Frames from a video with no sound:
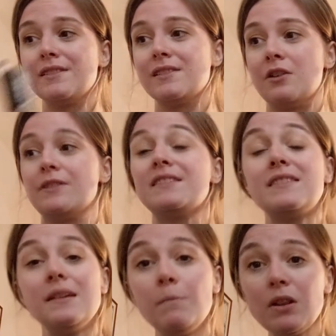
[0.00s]
So
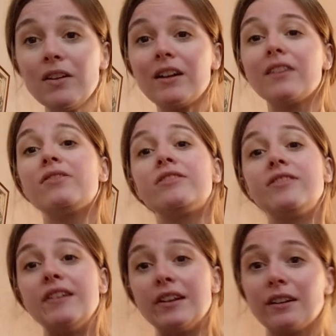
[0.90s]
similar
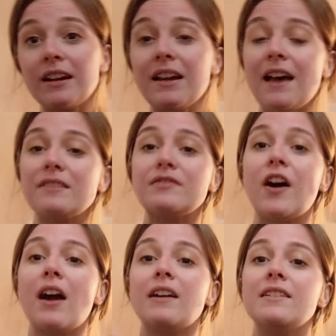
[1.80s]
theory as
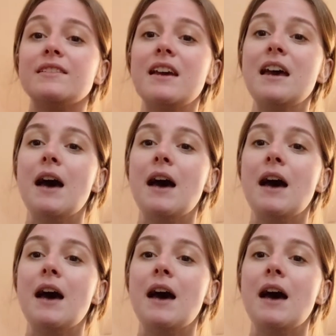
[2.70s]
far as